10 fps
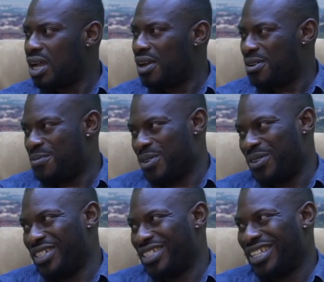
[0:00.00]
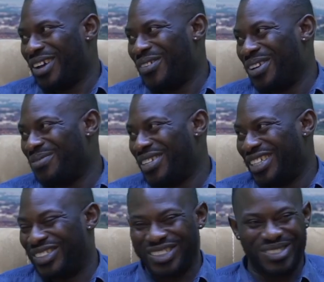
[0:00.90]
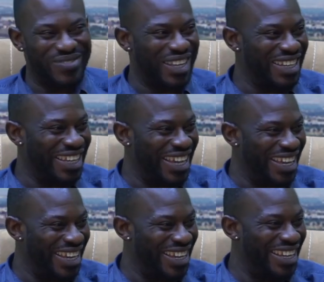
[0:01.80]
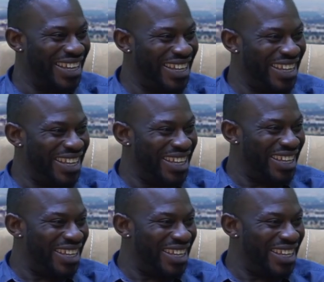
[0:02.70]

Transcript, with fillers: I hope you understand what I'm trying to explain do. here. We do, we